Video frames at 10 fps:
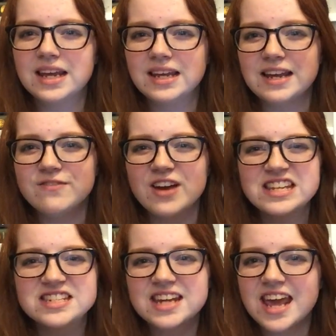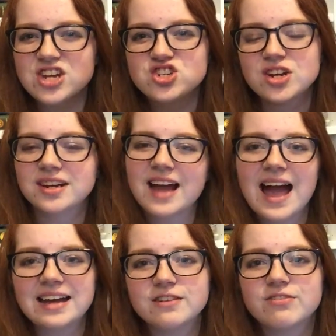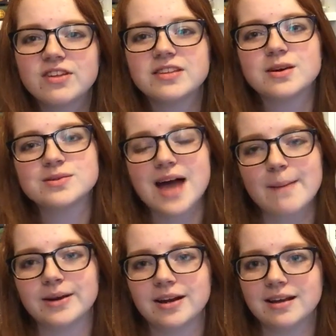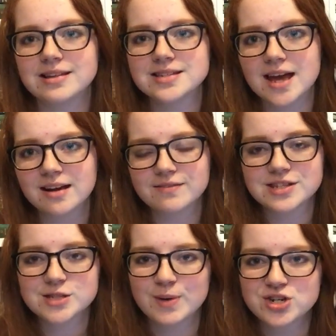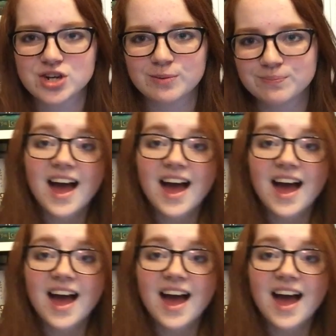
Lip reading: investigation kind of thing that was happening inside of this spaceship.